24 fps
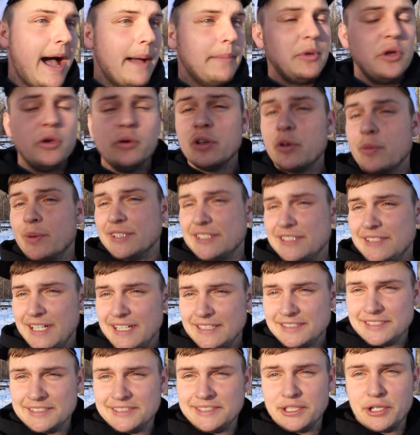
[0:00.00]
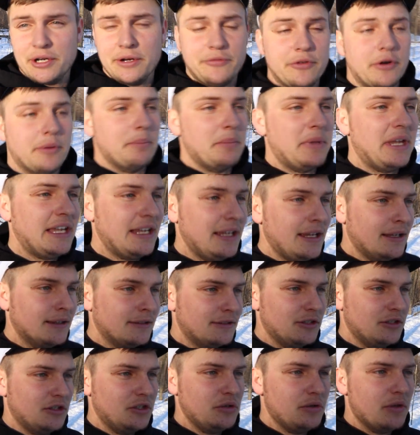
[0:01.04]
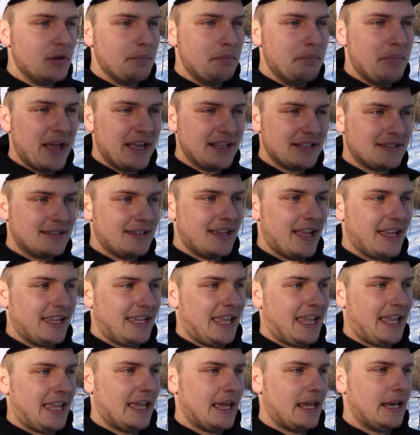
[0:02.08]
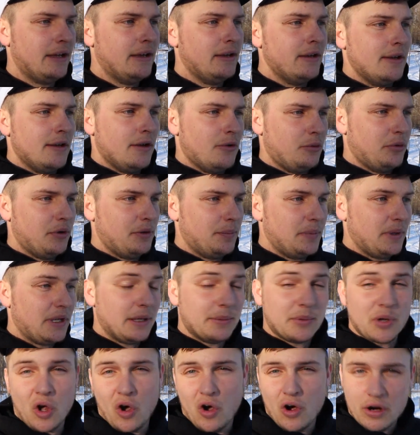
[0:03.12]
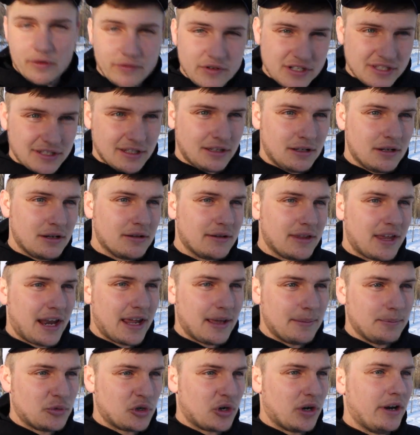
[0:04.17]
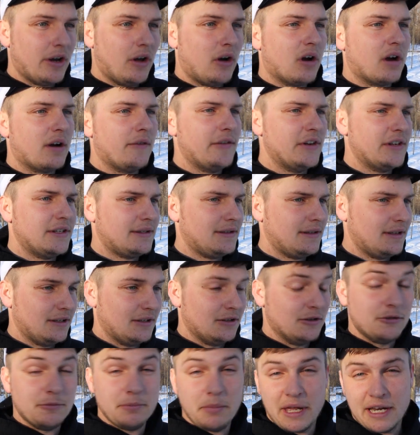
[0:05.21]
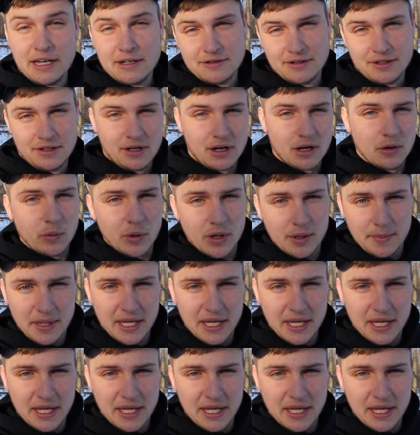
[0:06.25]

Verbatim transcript: I'm doing what's necessary for me to do the best I can with being able to harvest the deer that I'm trying to harvest and manage the deer I want to